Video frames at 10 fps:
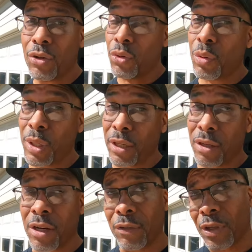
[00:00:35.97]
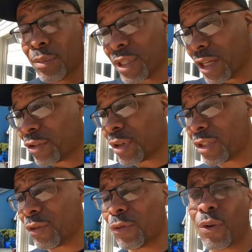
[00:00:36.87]
New to me, all right? Fiberglass
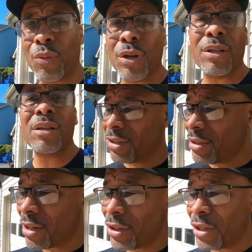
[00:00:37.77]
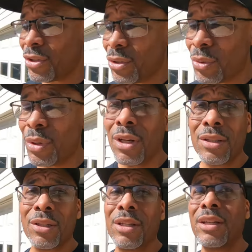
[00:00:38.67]
resin for wood is nothing new
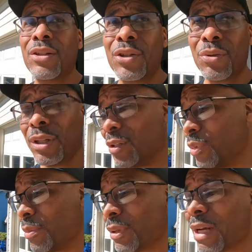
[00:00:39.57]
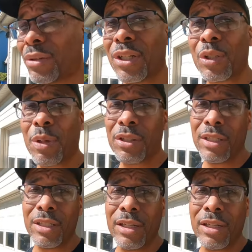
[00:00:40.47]
to the industry, to people out there, especially